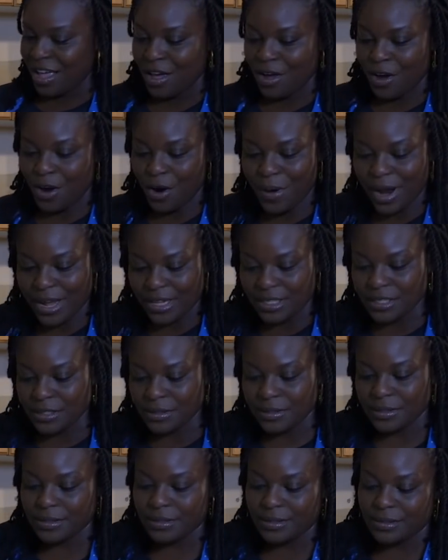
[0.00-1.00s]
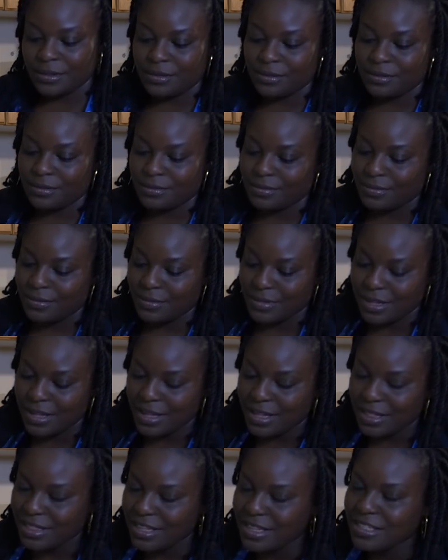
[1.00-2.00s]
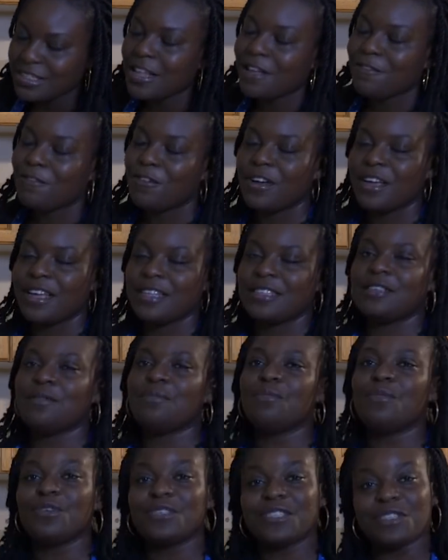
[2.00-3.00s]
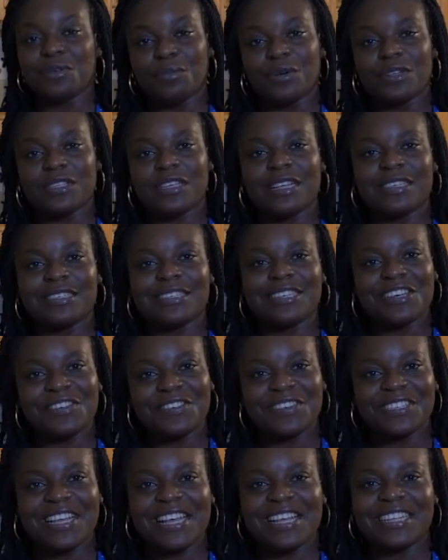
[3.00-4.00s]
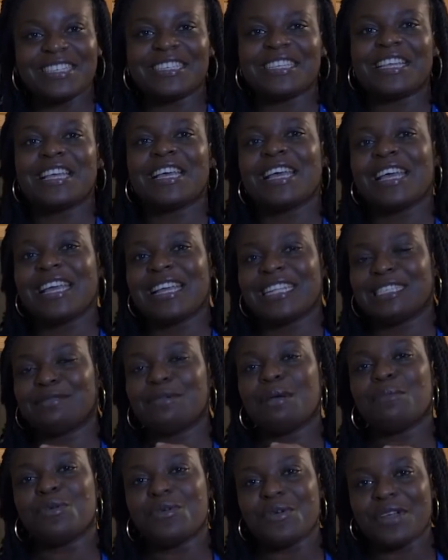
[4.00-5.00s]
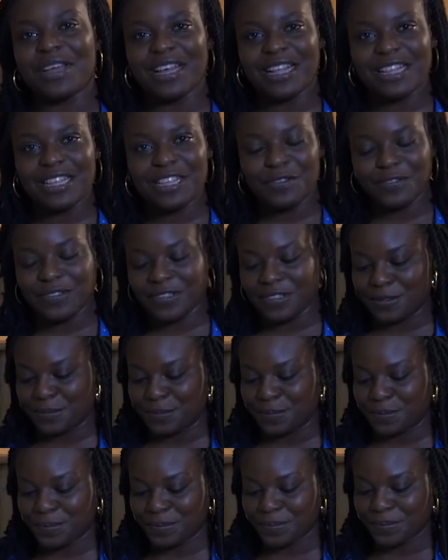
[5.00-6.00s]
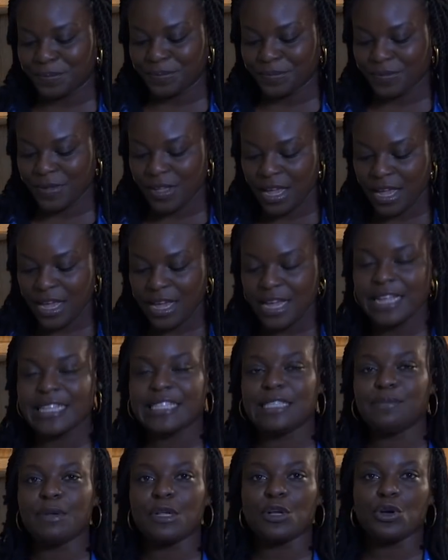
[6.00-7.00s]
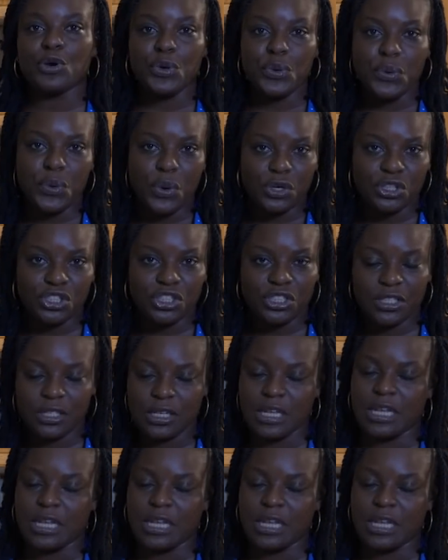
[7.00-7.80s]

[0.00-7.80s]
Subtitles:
Alright, lest I forget, the most important ingredient is my moringa leaves. It's been crushed